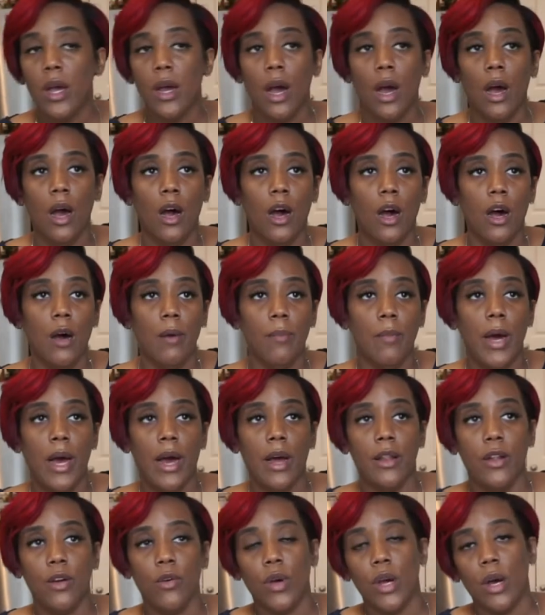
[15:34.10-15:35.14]

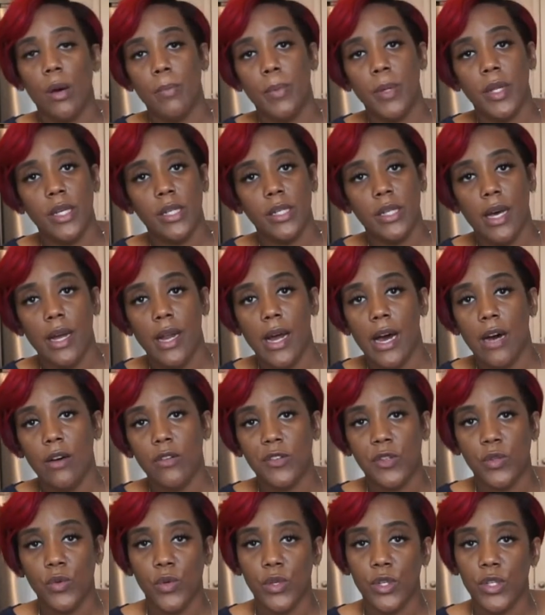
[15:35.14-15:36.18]
I know companies that
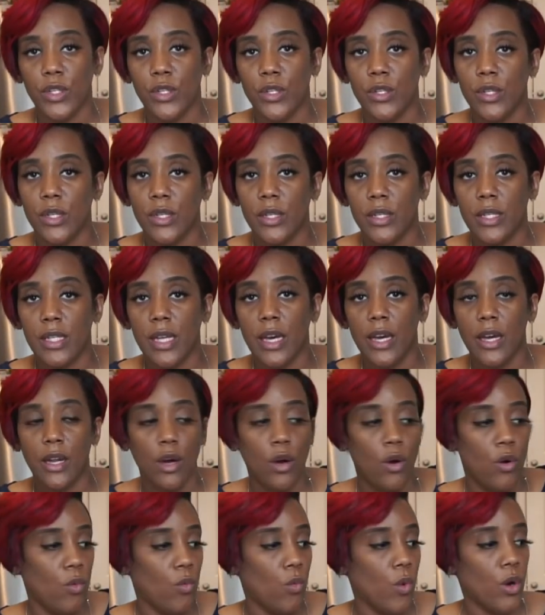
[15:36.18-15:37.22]
outsource
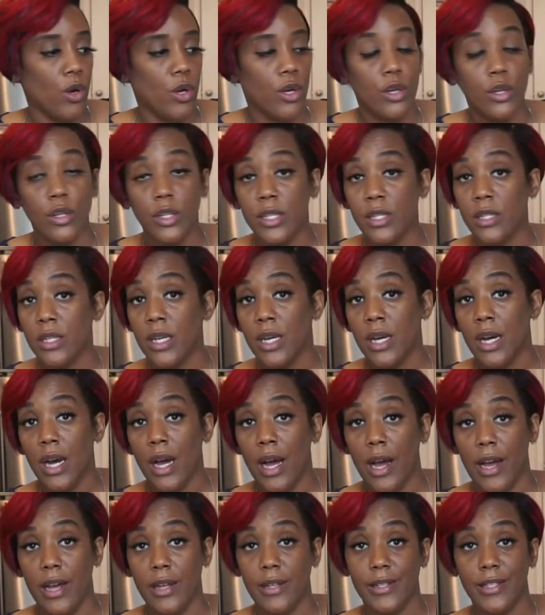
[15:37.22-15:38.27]
stay-at-home workers.
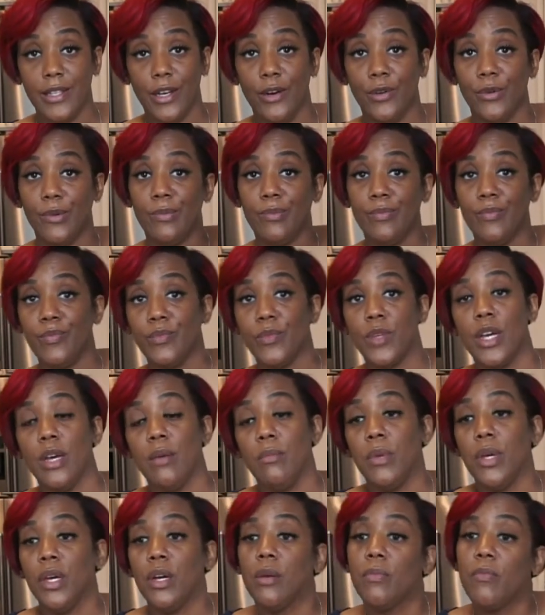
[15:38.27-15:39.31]
And so hit
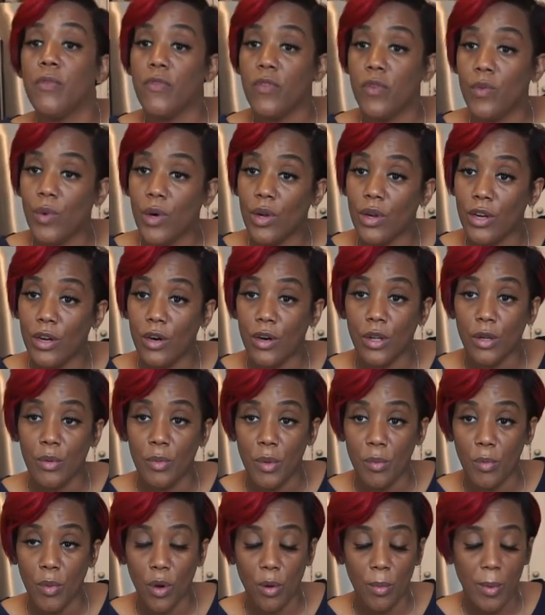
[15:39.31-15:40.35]
me up if you want to know a little
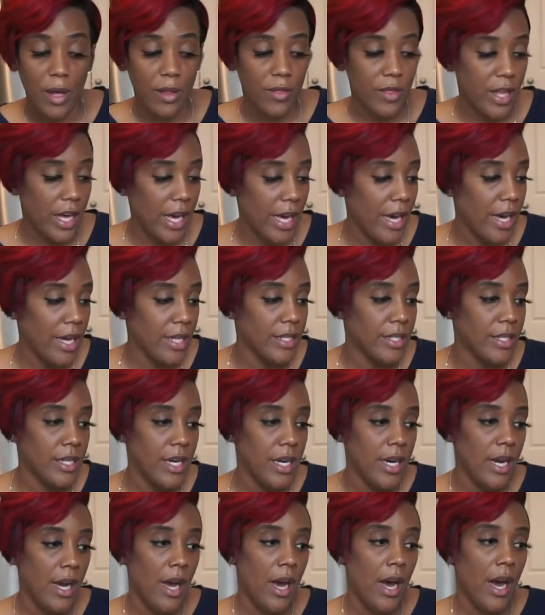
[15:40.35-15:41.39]
bit more about that.
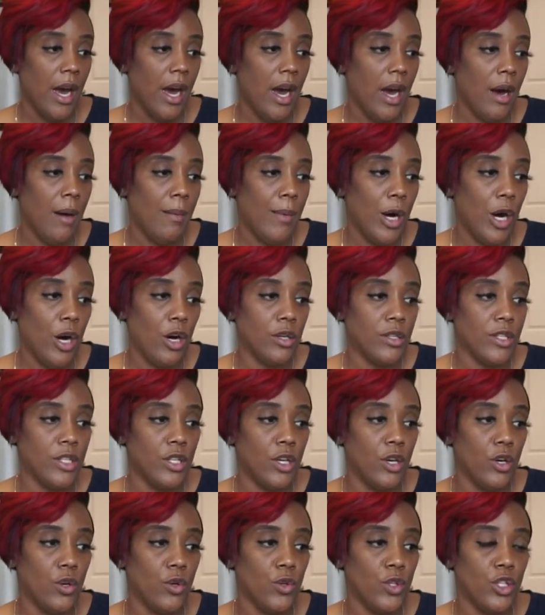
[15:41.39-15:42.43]
I
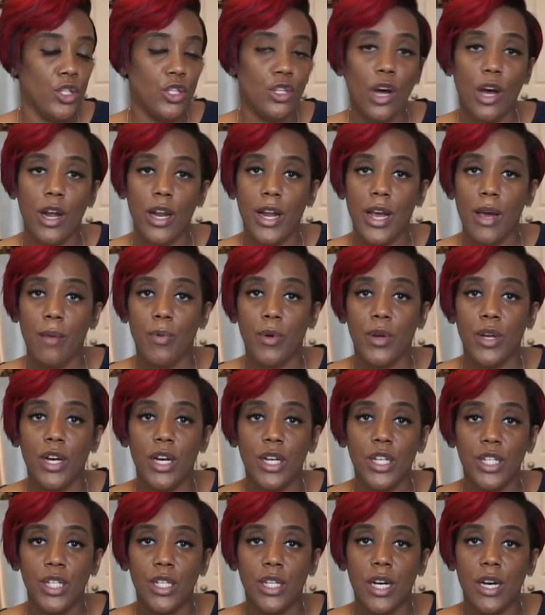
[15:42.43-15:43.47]
also started a
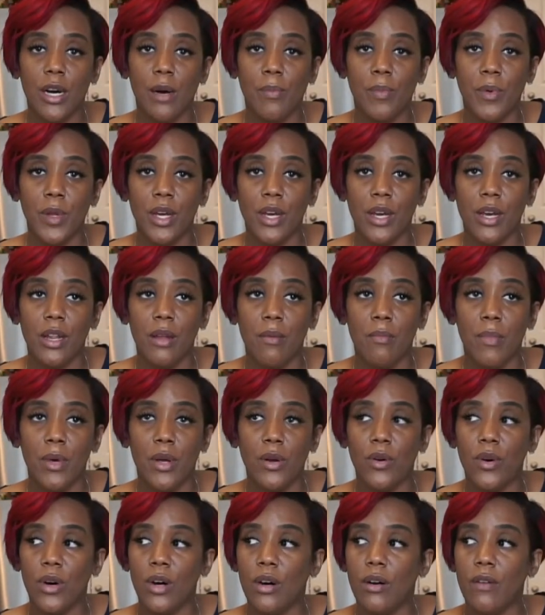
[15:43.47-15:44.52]
production company in the
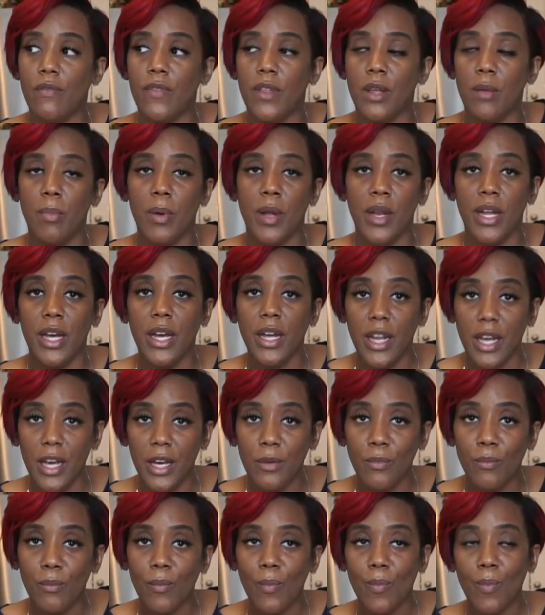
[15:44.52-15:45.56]
middle of the
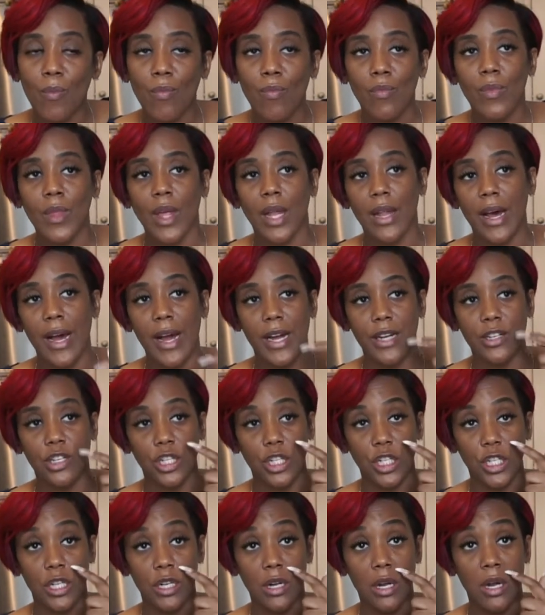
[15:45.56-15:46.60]
panini
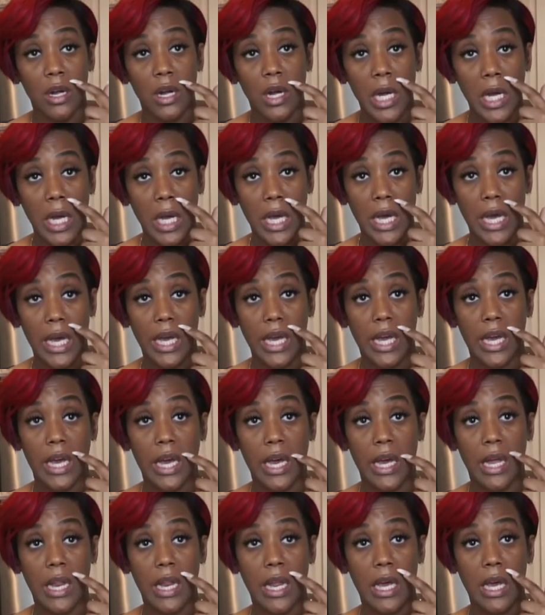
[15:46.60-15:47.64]
last year,
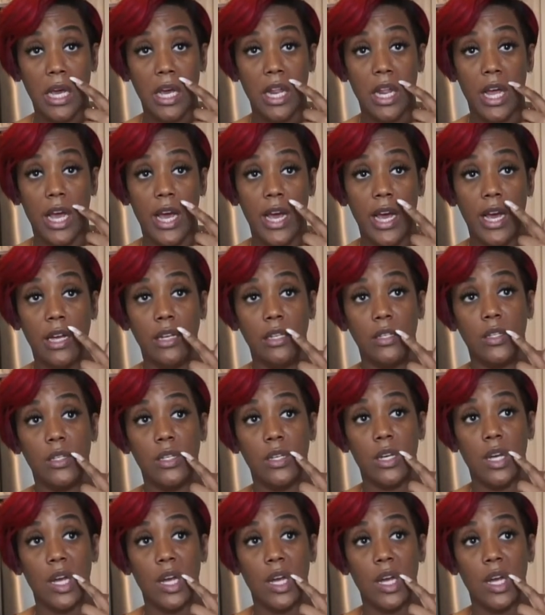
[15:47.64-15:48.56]
and it has